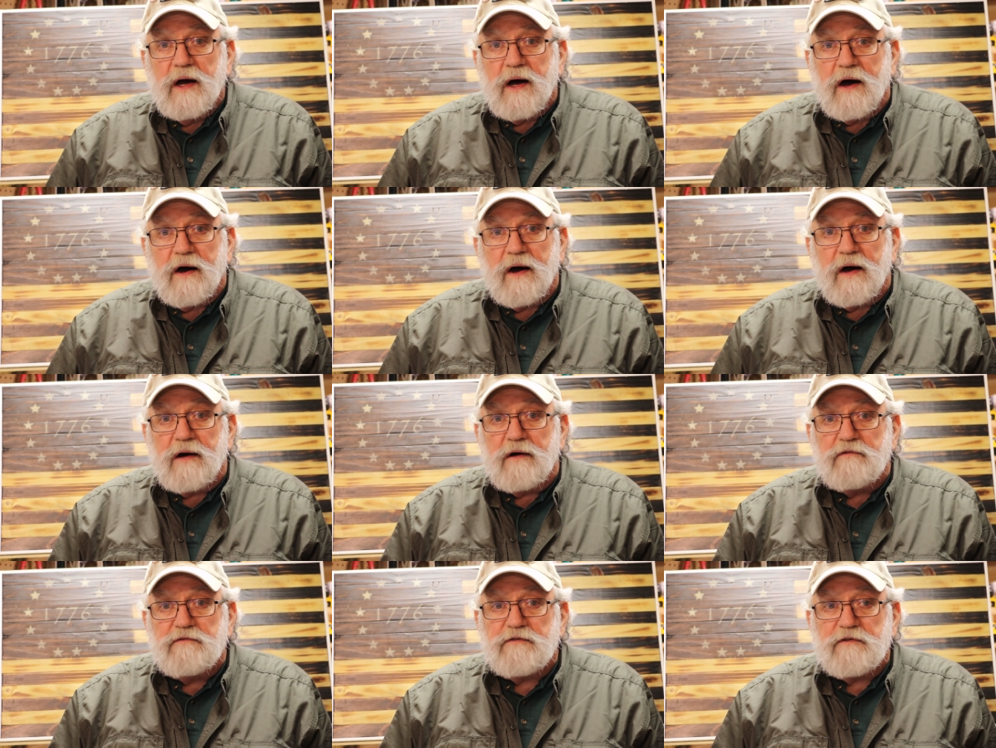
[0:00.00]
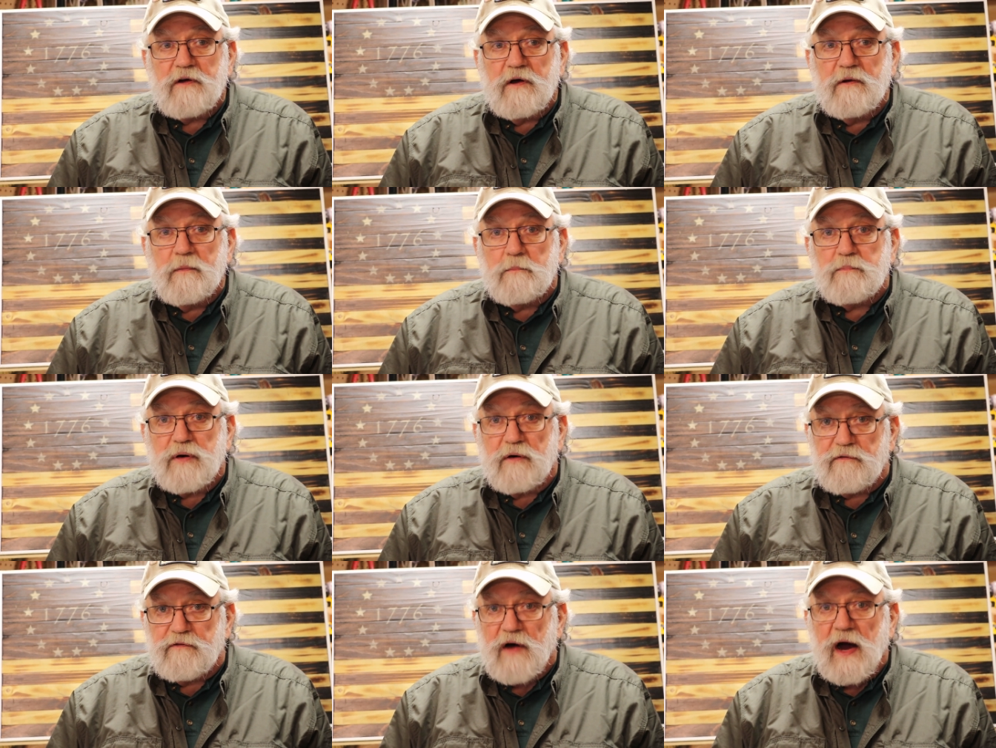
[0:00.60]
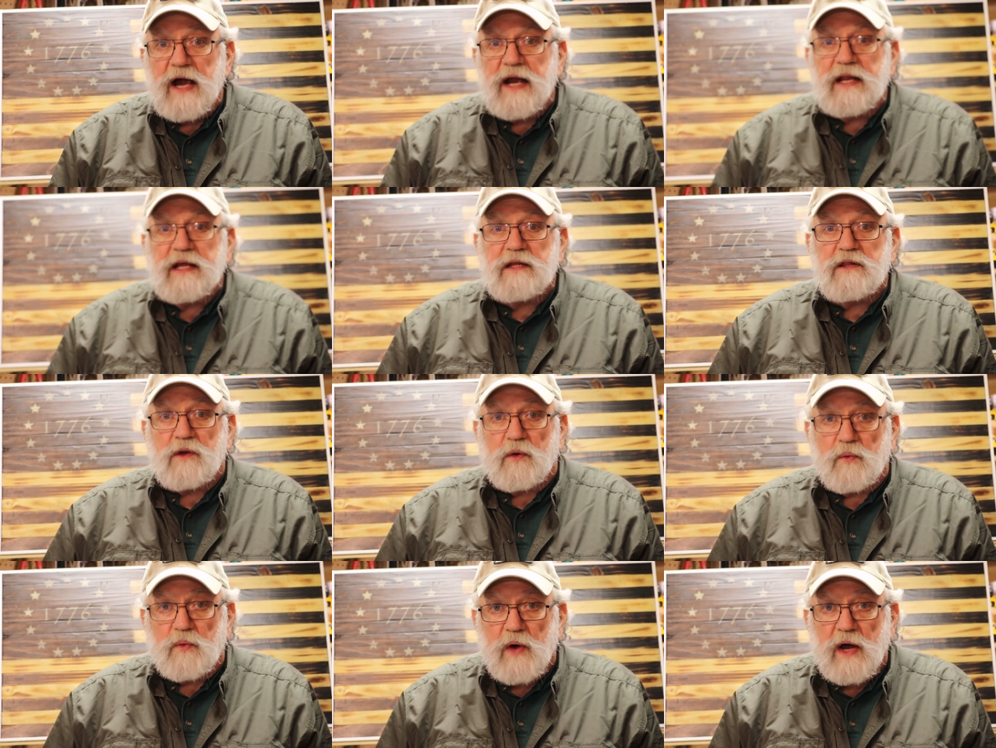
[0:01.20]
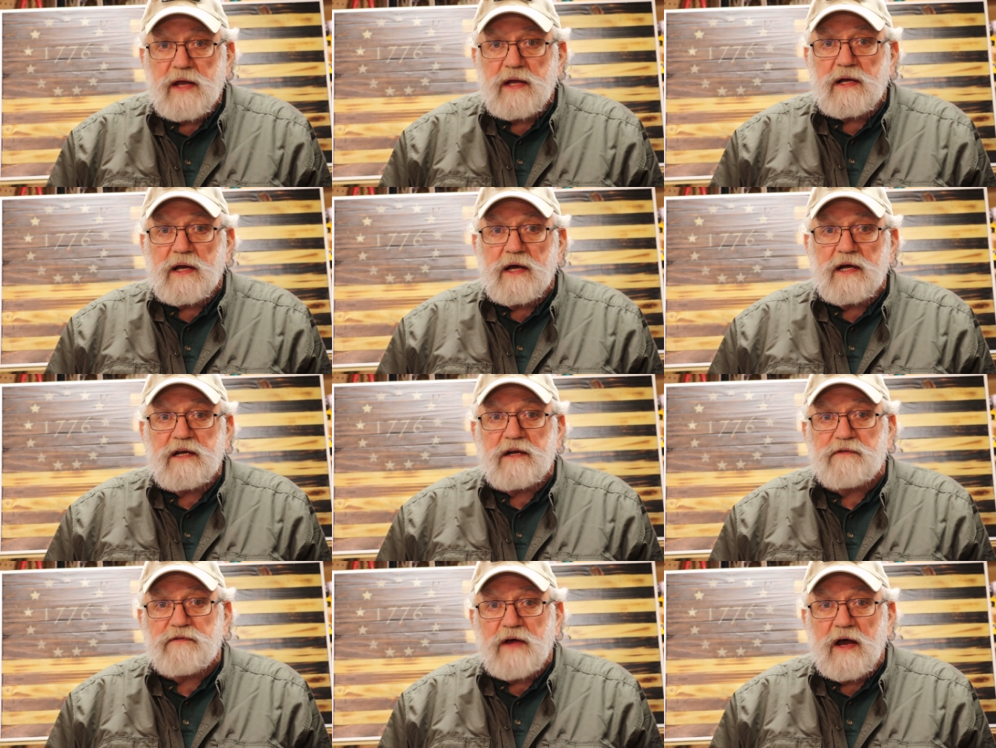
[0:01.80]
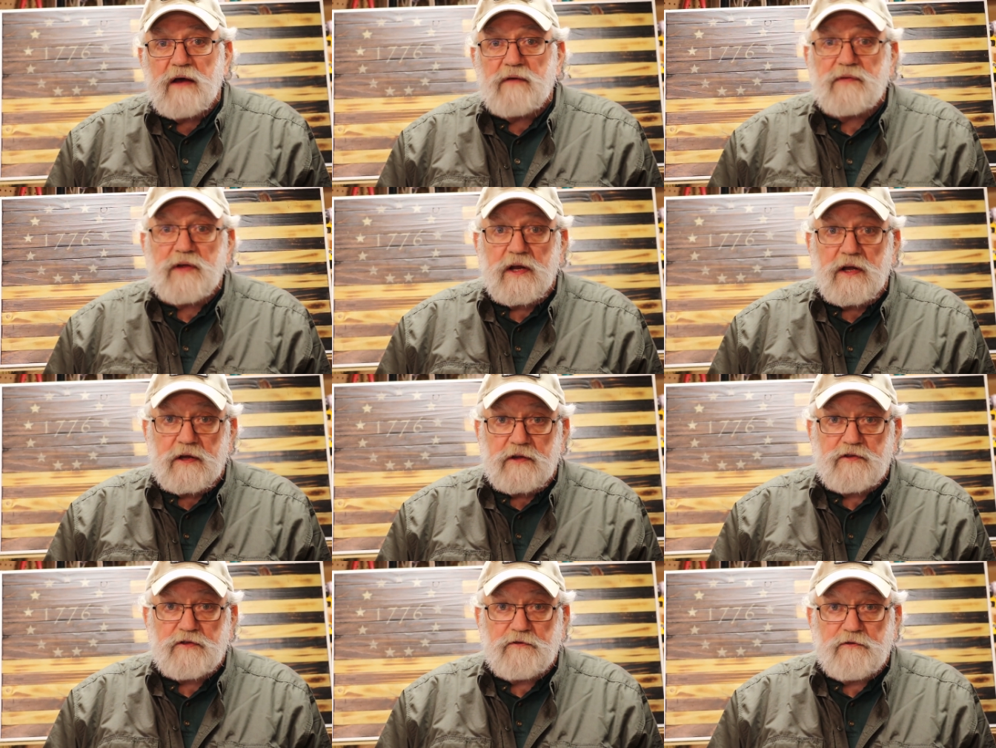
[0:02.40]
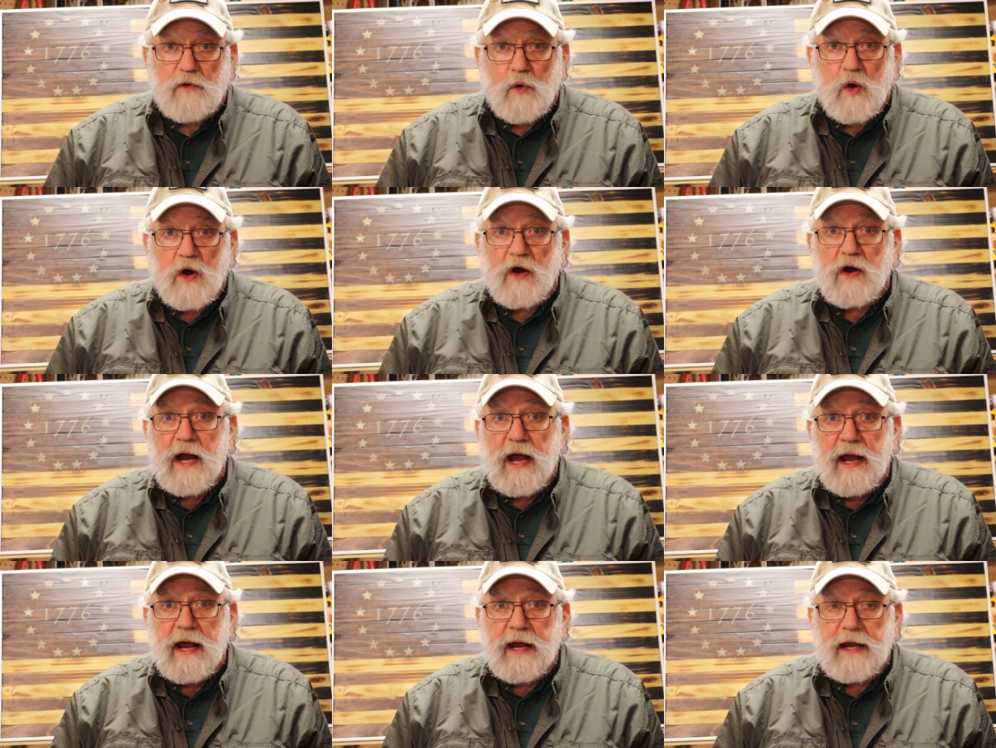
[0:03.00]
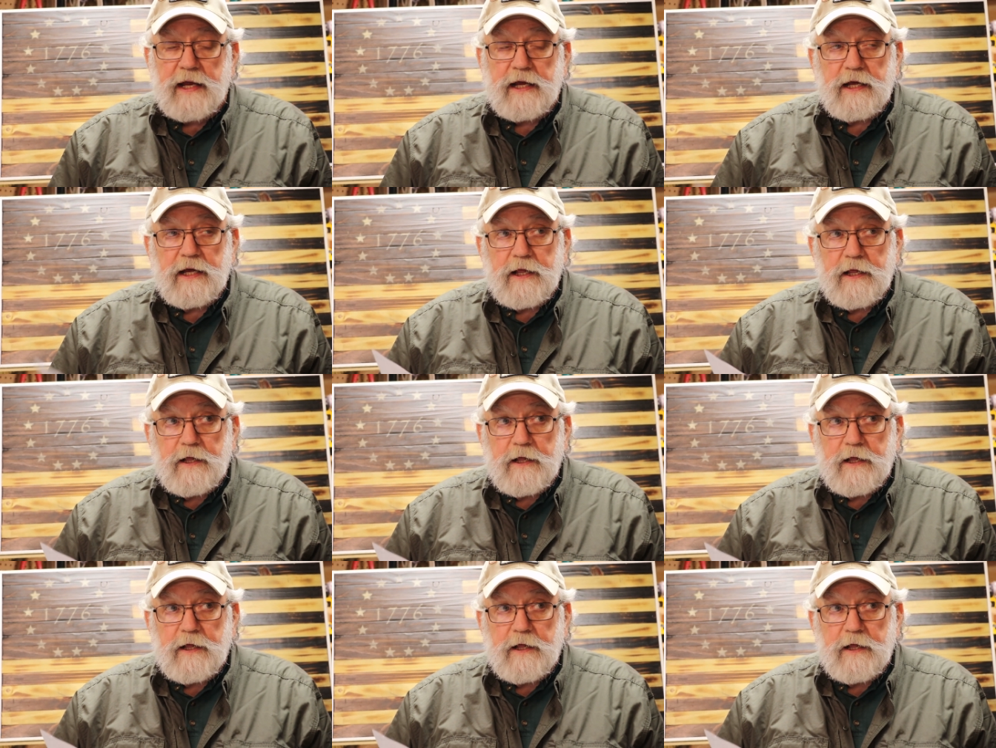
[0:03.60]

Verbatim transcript: of providing the right kind of evidence for a